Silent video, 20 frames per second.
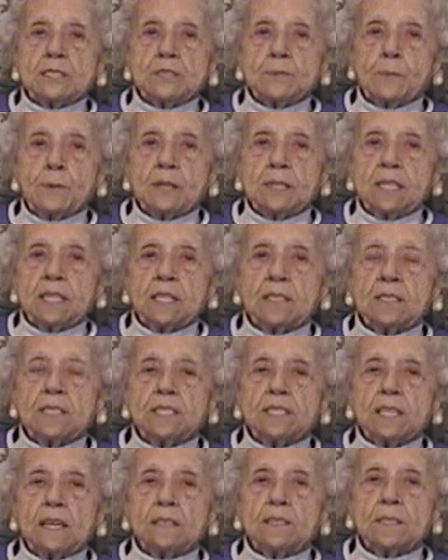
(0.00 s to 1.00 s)
was working
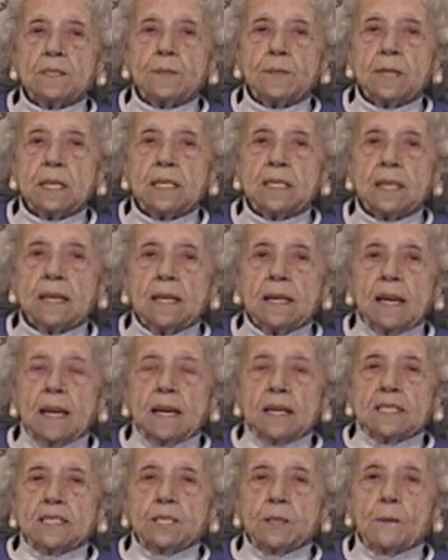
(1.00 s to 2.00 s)
on Tuttle Creek,
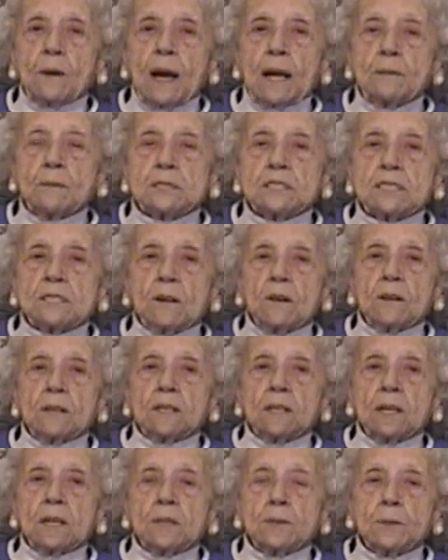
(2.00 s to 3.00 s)
so I was
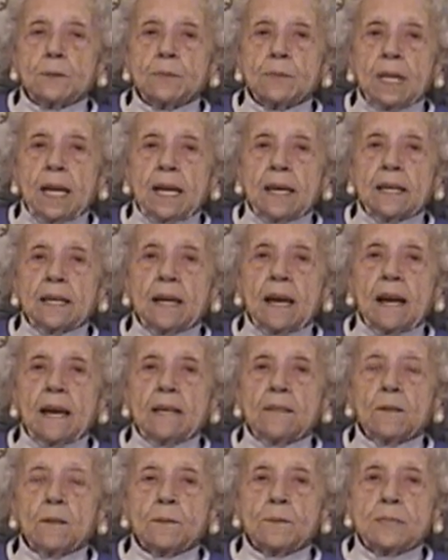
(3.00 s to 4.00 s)
all alone. And
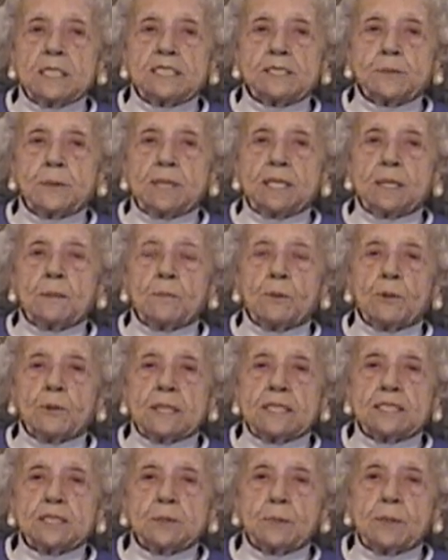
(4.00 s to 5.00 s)
I always, when the
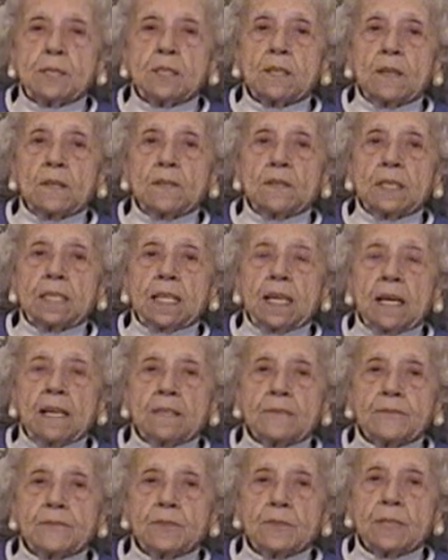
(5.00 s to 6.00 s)
boys were going
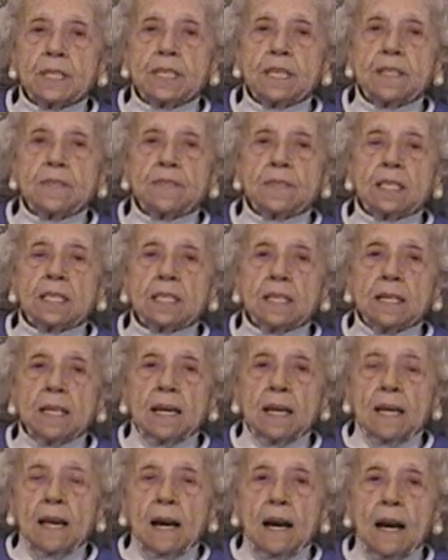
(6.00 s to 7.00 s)
out for an evening,
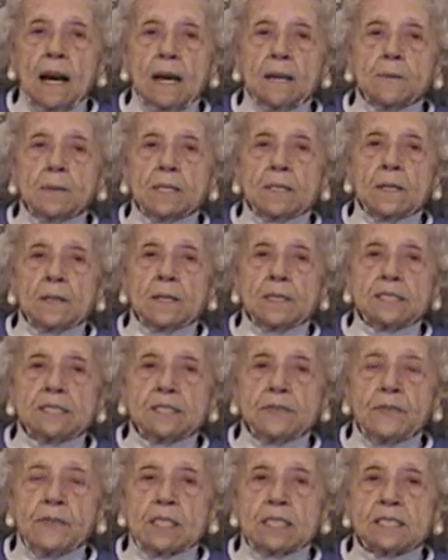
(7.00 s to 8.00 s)
I would
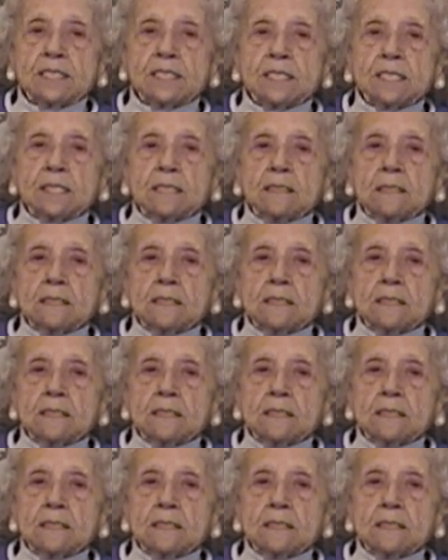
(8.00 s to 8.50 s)
always fix